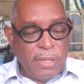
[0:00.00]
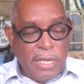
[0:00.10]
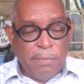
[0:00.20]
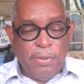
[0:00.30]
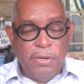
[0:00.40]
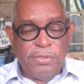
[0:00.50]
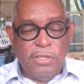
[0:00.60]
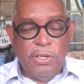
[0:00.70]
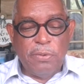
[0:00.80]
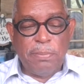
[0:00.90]
And a
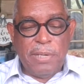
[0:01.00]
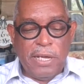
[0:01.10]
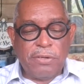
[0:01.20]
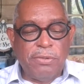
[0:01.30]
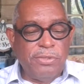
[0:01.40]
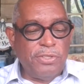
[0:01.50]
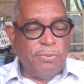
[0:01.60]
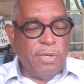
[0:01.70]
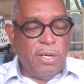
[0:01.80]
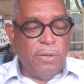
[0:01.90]
person who will play a crucial
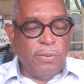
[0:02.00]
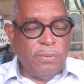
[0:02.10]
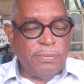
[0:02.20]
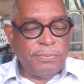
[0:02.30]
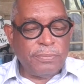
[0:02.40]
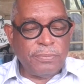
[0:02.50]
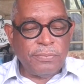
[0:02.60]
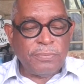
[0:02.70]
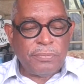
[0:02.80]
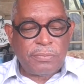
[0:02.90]
role
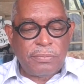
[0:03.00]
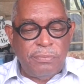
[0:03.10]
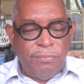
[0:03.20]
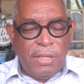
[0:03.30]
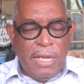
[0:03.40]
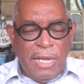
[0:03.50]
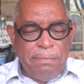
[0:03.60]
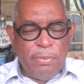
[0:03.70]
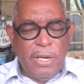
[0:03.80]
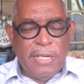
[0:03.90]

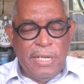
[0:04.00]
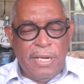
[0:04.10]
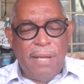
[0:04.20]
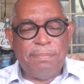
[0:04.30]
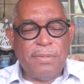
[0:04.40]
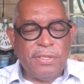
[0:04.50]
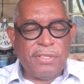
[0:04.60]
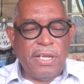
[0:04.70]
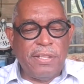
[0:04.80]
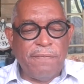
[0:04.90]
in breaking up the
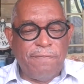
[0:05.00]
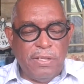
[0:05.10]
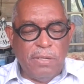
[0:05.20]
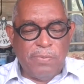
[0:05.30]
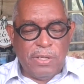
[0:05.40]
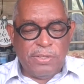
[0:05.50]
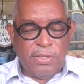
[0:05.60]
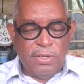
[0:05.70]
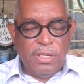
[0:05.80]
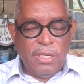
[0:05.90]
Southern
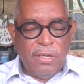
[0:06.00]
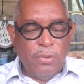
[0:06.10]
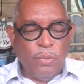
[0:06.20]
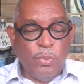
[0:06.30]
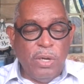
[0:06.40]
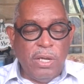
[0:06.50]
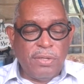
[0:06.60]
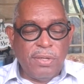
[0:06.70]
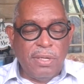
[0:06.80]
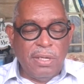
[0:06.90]
filibuster
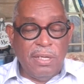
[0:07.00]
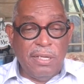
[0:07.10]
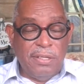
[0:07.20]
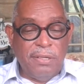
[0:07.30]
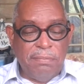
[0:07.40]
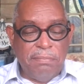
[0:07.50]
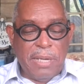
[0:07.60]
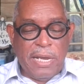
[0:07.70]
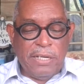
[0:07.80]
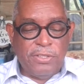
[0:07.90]
was Lyndon
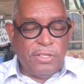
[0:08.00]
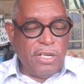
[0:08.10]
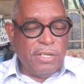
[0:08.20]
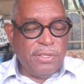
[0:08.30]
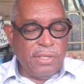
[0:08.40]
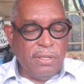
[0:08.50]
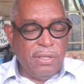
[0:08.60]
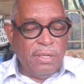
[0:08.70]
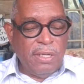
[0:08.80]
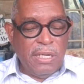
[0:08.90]
Baines Johnson.
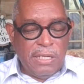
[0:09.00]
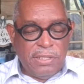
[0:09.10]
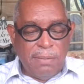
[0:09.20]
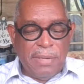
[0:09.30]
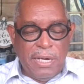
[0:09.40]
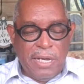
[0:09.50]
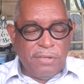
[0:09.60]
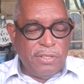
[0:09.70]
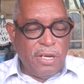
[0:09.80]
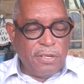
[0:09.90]
And somebody
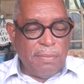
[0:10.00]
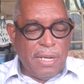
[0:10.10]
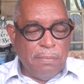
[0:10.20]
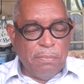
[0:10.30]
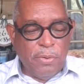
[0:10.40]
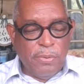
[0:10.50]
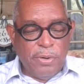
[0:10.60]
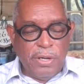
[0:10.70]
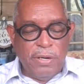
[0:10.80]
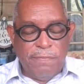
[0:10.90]
I'll talk about
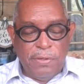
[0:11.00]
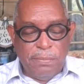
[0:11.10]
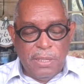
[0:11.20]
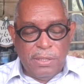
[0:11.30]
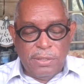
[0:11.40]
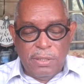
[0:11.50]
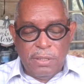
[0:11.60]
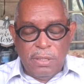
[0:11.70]
more in a few minutes.